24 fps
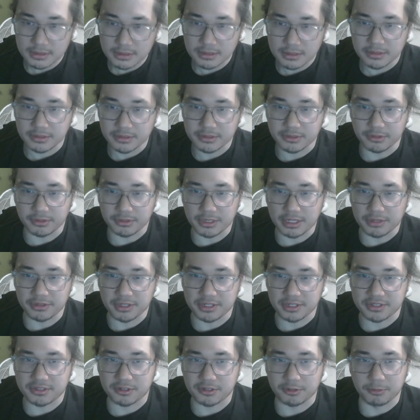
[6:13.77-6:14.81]
So now
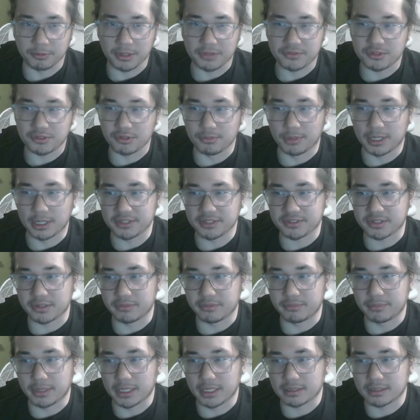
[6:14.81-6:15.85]
next turn we have 2 bodies
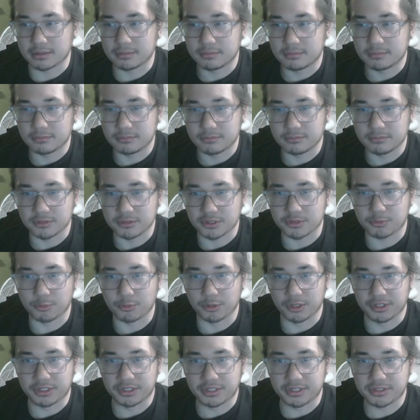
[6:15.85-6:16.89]
coming back, which is
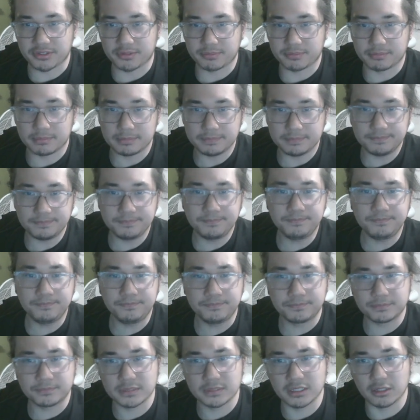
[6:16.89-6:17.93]
really nice.
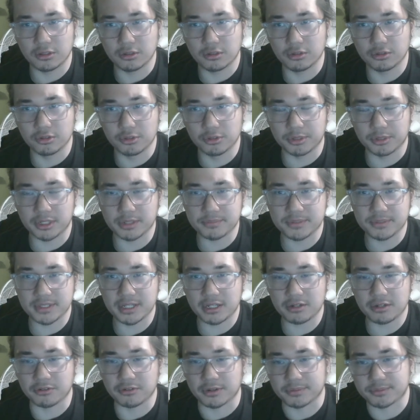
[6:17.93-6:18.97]
Luber comes
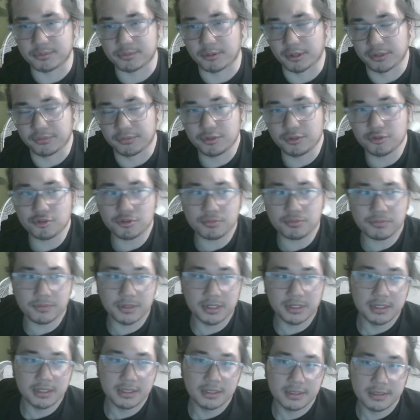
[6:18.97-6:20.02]
down, grabs a Branded Fusion.
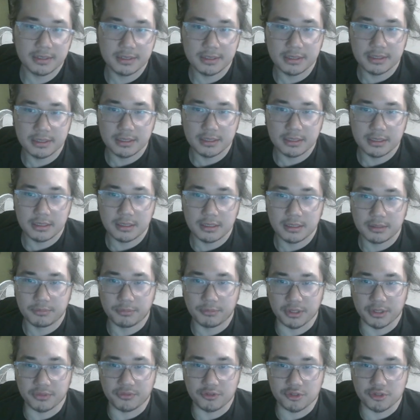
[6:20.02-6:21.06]

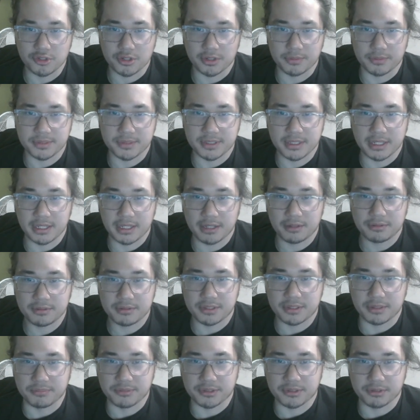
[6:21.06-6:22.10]
Branded Fusion comes down,
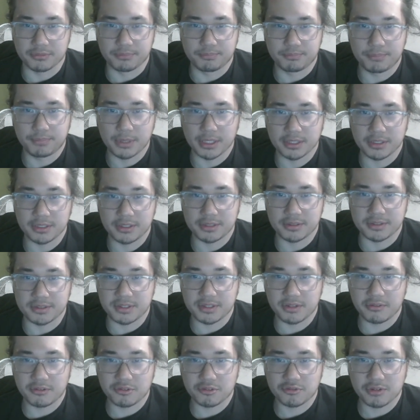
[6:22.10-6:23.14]
summons Lubellion, the
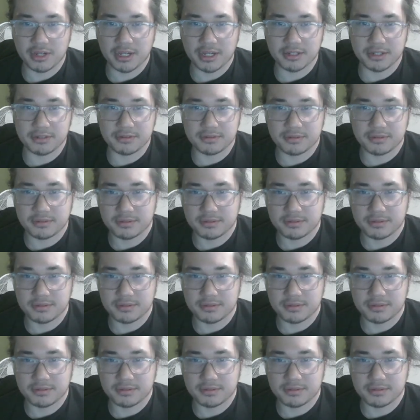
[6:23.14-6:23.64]
Searing Dragon.